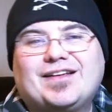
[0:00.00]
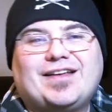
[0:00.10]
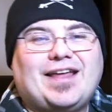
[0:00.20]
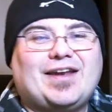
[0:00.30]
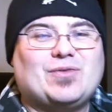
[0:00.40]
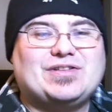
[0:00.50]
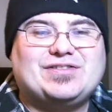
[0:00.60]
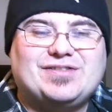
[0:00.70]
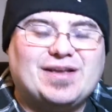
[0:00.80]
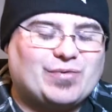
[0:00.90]
And it
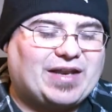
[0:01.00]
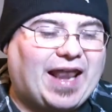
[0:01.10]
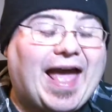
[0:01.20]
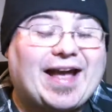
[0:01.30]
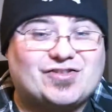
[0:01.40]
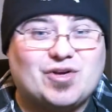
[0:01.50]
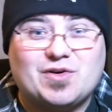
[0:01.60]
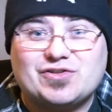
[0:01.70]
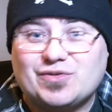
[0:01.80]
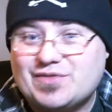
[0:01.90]
would lag so
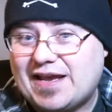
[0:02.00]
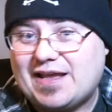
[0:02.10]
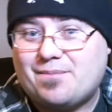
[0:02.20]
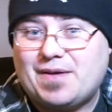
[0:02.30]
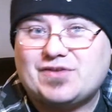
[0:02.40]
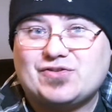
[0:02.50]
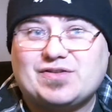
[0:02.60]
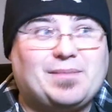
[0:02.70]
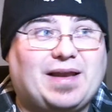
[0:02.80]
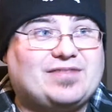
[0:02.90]
much on taking pictures.
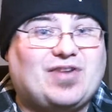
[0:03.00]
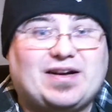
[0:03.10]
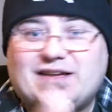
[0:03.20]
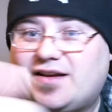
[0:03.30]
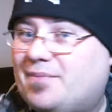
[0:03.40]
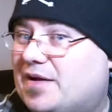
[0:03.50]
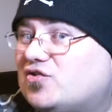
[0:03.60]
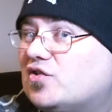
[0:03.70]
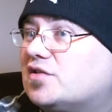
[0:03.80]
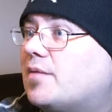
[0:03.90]
I'd be like, try to take a
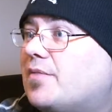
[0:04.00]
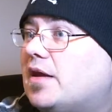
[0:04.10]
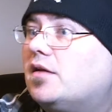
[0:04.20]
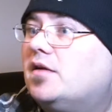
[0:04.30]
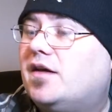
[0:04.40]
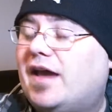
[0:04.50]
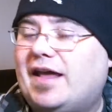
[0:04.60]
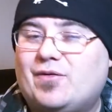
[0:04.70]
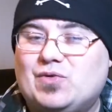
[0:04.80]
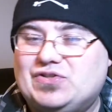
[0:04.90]
picture or something,
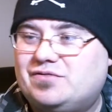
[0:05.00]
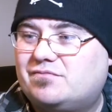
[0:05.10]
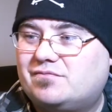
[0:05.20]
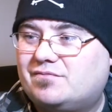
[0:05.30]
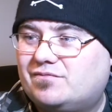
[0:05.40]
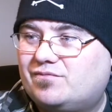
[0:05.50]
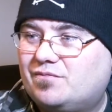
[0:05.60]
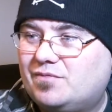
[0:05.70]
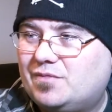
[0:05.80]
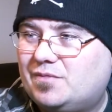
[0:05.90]
and it would,
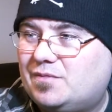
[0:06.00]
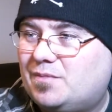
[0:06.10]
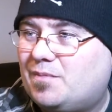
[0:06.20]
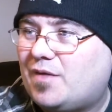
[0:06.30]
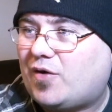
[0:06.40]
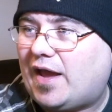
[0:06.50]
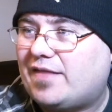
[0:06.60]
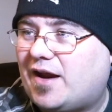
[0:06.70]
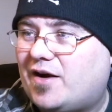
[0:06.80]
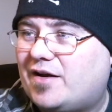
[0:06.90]
okay,
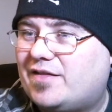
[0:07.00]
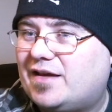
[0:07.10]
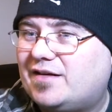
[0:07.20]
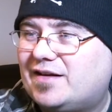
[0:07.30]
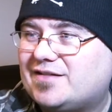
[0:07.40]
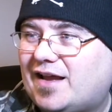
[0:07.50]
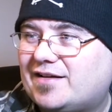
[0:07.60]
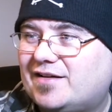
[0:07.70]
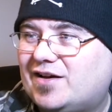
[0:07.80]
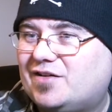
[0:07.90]
there, and then it's like
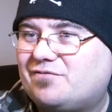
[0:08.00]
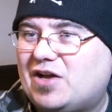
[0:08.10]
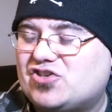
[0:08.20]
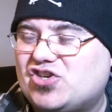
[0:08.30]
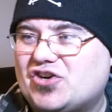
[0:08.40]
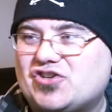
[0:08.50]
a shutter